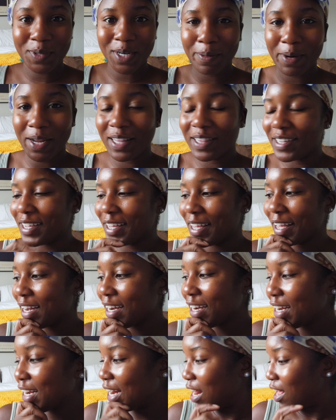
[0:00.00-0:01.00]
when I'm not looking at
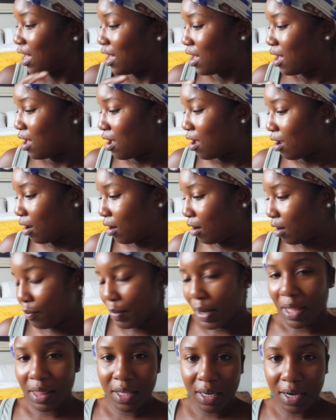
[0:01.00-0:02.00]
it.
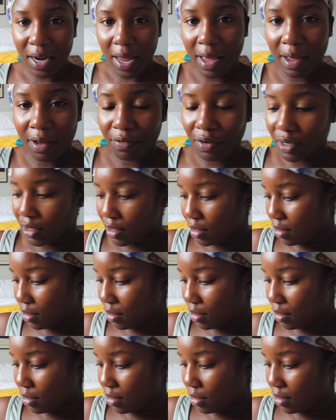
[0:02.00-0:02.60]
And then I have